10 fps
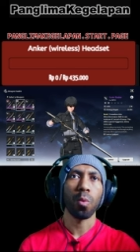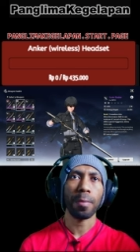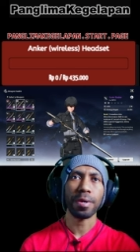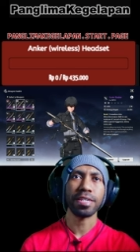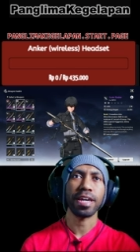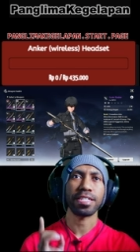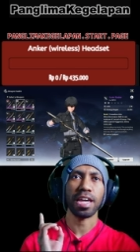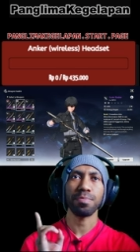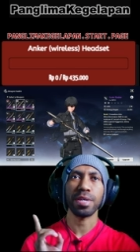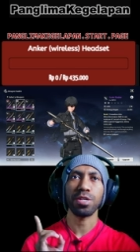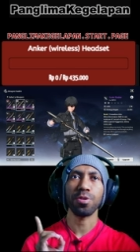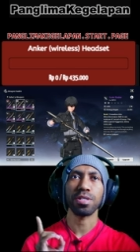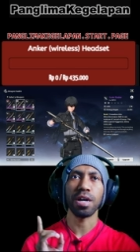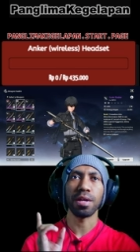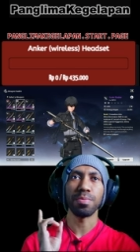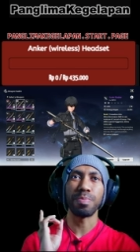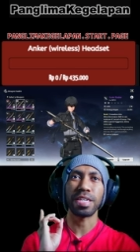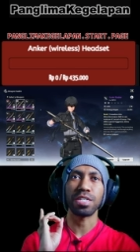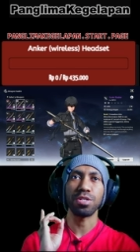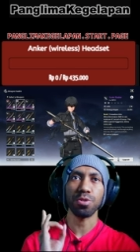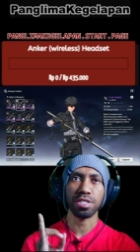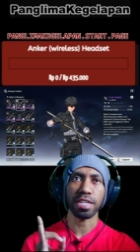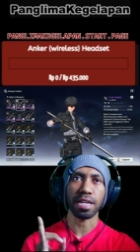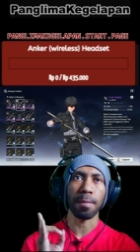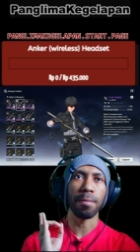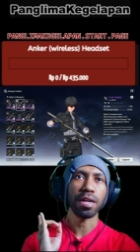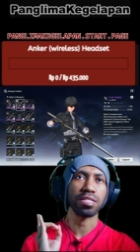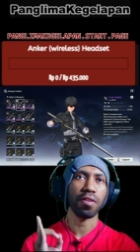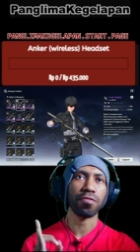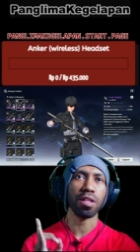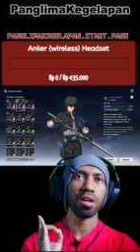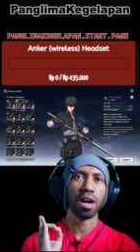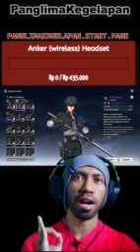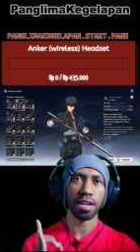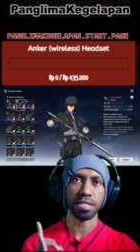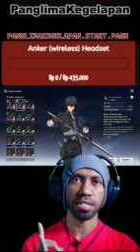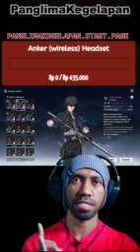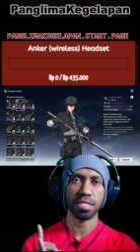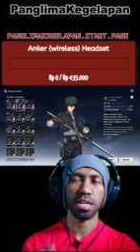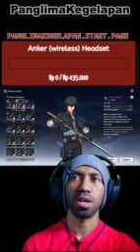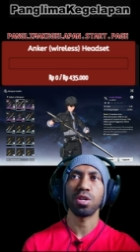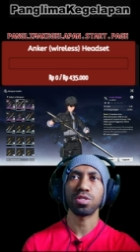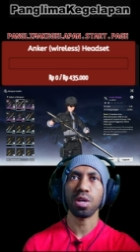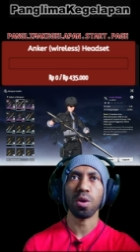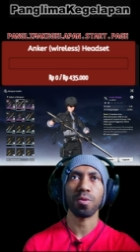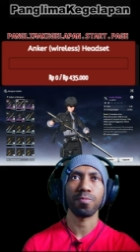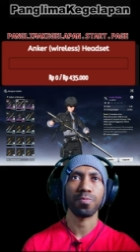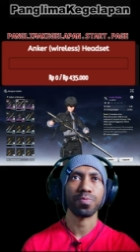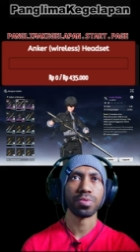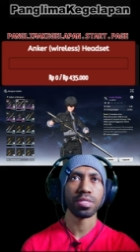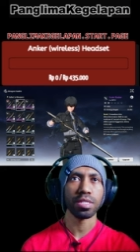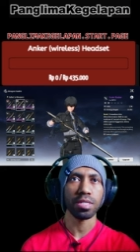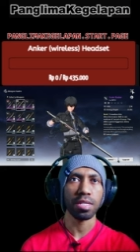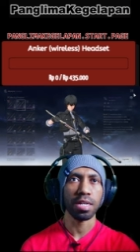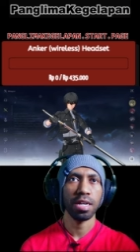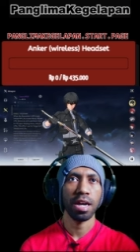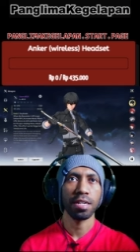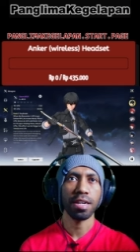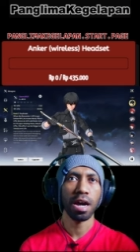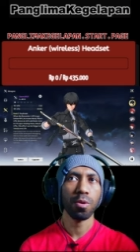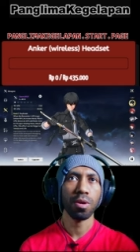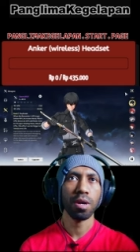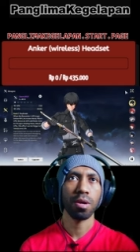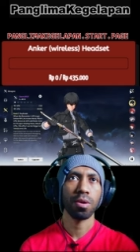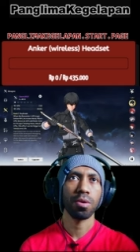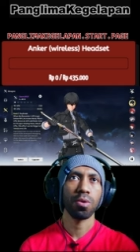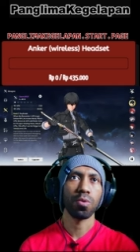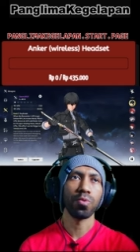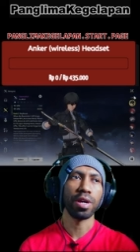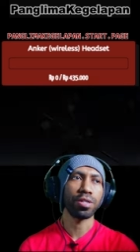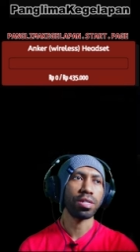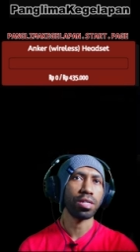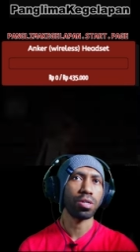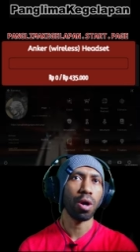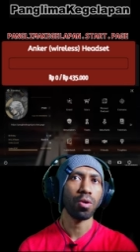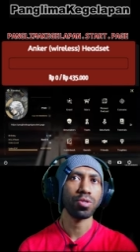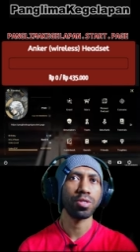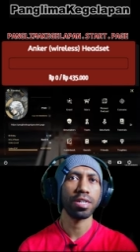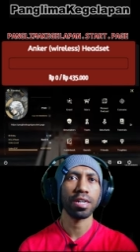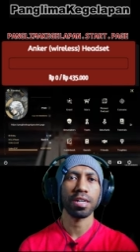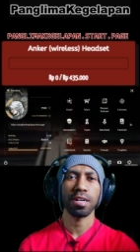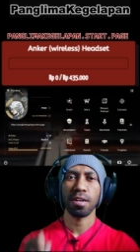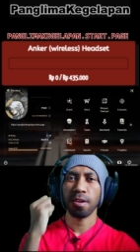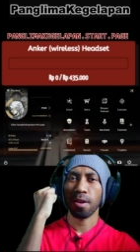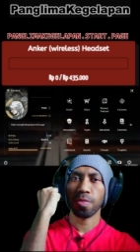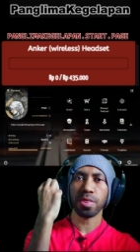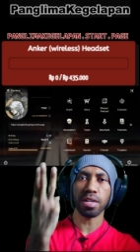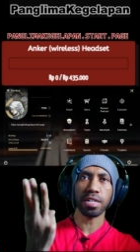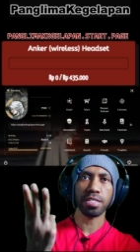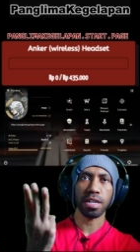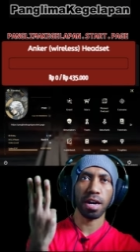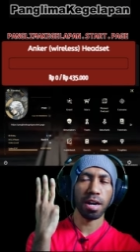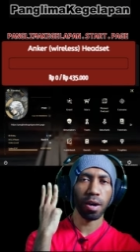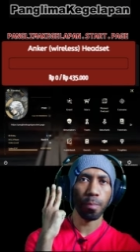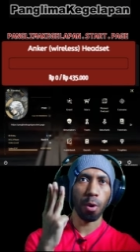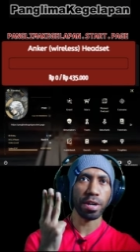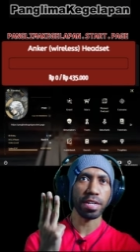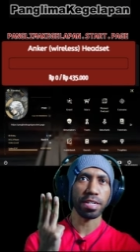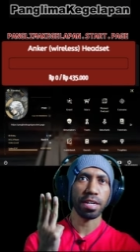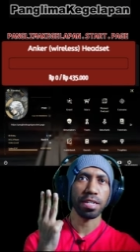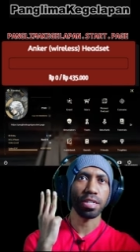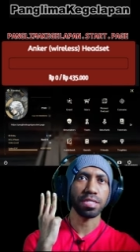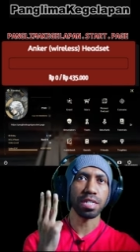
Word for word: weapon that can be used being used by several characters so now we are gonna go to the third uh, point. The